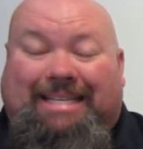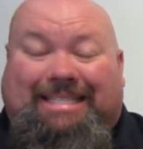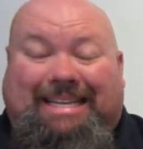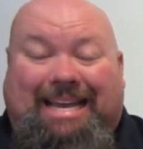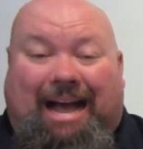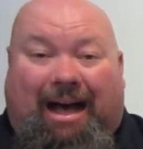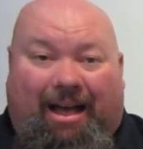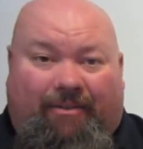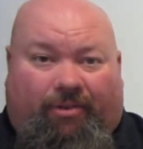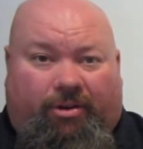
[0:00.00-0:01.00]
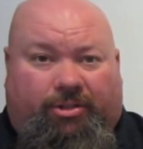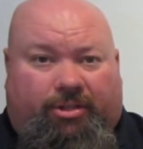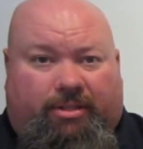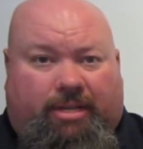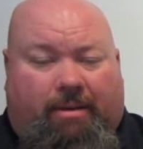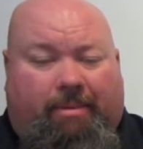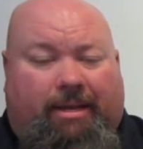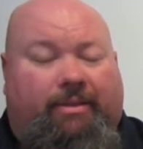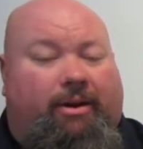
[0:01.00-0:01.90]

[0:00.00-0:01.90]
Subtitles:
STI versions coming